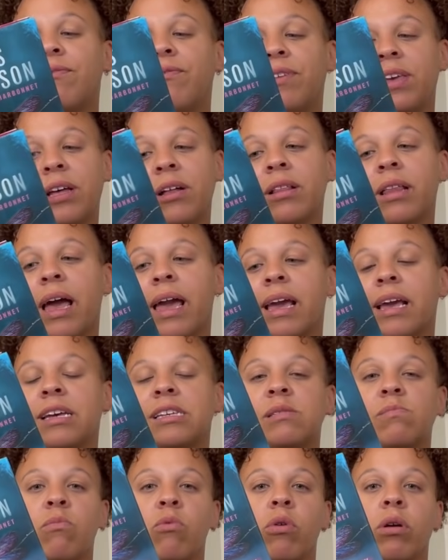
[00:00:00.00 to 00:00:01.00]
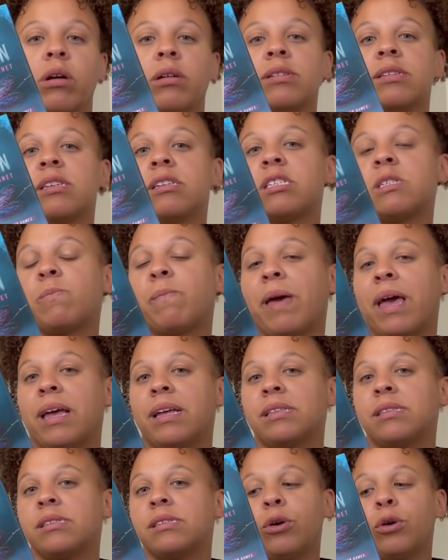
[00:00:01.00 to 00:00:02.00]
feel like, is more
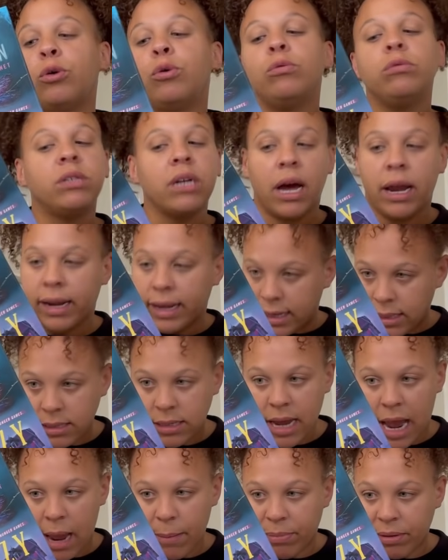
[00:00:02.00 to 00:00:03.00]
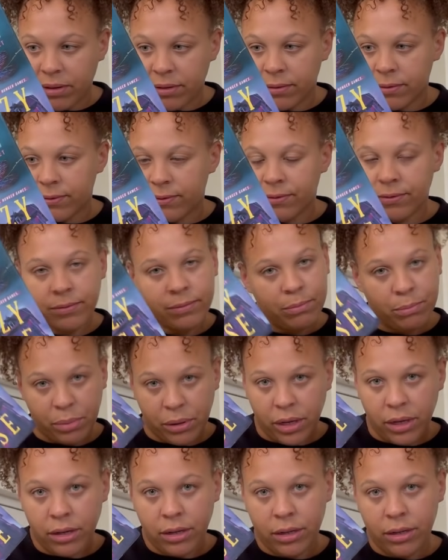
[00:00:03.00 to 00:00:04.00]
suspense, who done it type of
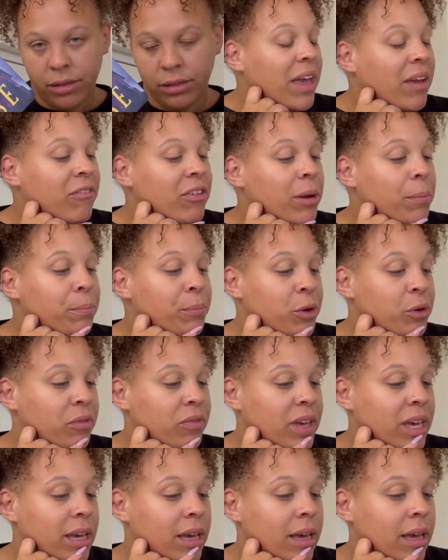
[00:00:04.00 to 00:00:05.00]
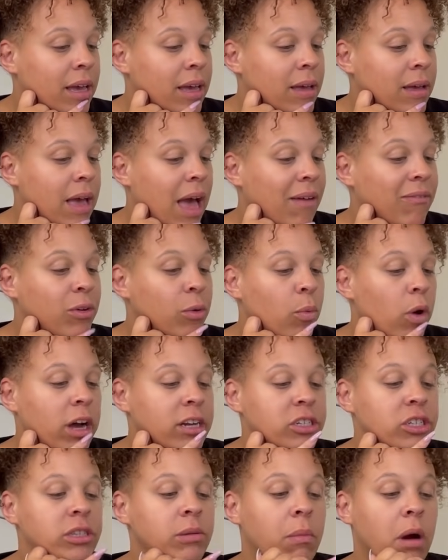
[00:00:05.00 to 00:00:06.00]
book. Favorite movie? Have you
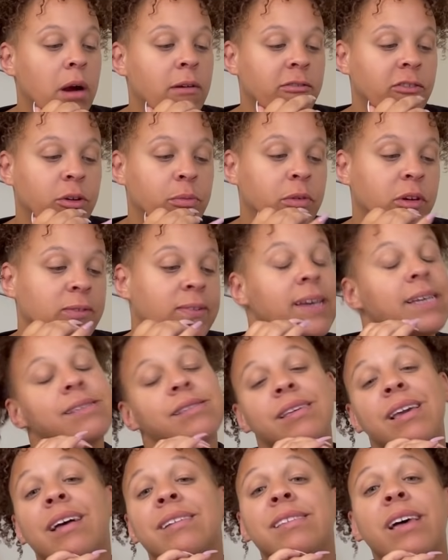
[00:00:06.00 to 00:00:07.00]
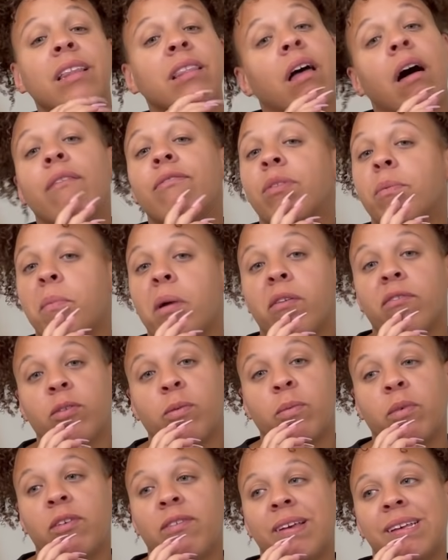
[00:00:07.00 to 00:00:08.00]
watched the Marvel movies? Yes, I love the
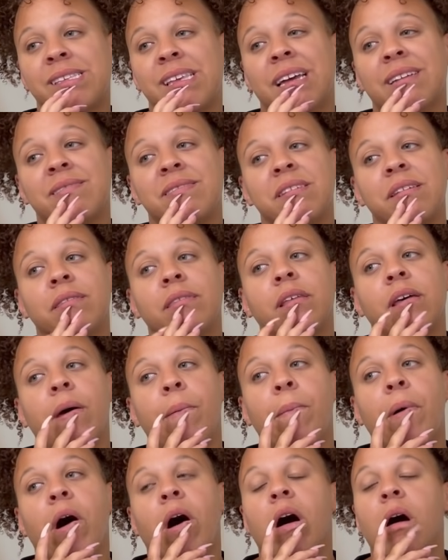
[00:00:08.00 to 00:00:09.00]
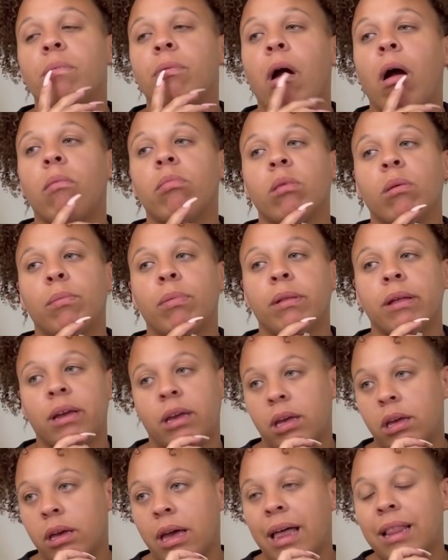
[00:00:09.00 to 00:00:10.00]
Marvel movies. I've seen them all
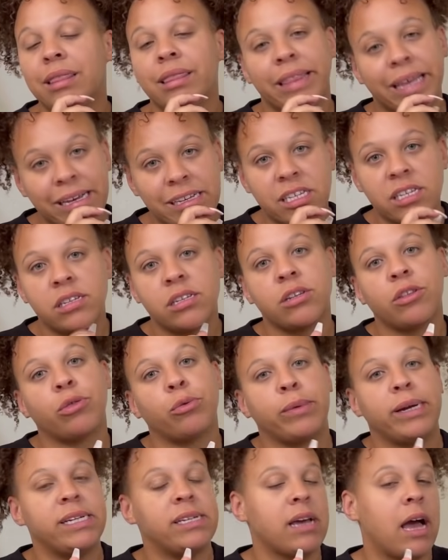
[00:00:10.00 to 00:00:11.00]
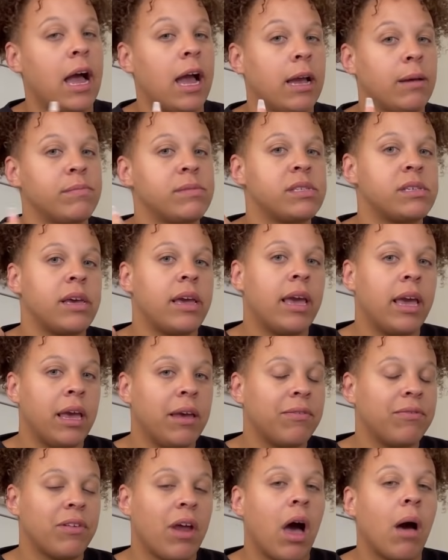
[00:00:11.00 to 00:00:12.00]
probably at least three times,
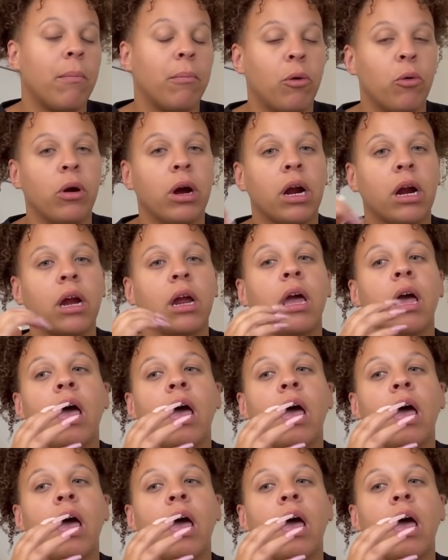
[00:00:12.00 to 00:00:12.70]
if not more.